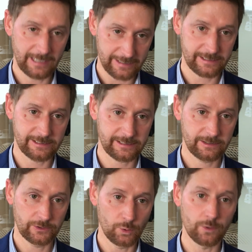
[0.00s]
yes,
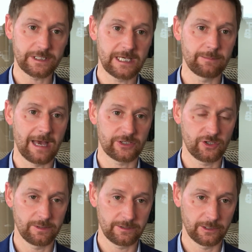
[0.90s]
you want to keep that
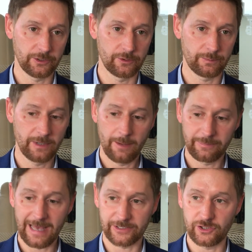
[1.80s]
human in the loop,
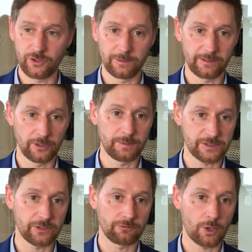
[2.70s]
but that human in the loop
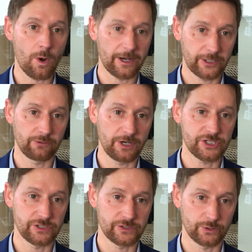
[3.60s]
is going to require
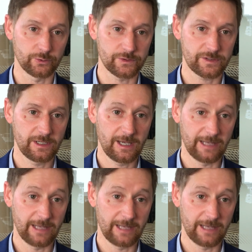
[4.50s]
curation tools.